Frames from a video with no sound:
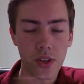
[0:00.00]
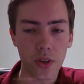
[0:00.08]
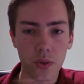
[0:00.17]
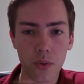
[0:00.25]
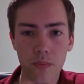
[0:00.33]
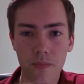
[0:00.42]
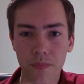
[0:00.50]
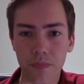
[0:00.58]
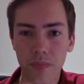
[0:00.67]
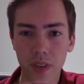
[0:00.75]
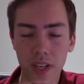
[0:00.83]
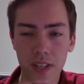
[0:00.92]
So
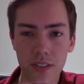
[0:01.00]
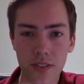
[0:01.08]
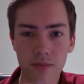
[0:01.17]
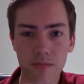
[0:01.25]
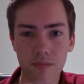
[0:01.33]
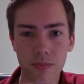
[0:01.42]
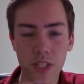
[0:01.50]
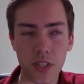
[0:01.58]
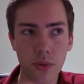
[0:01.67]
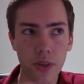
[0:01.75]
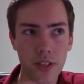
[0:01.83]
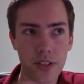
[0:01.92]
it
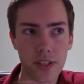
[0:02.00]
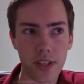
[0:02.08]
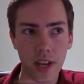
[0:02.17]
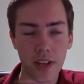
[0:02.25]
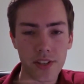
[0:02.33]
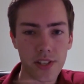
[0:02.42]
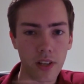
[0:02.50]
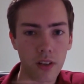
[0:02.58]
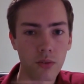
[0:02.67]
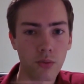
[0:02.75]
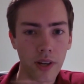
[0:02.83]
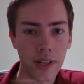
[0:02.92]
decreases at a
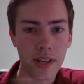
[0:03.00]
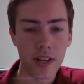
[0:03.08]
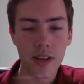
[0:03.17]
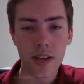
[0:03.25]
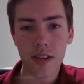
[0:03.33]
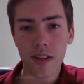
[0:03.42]
slower rate.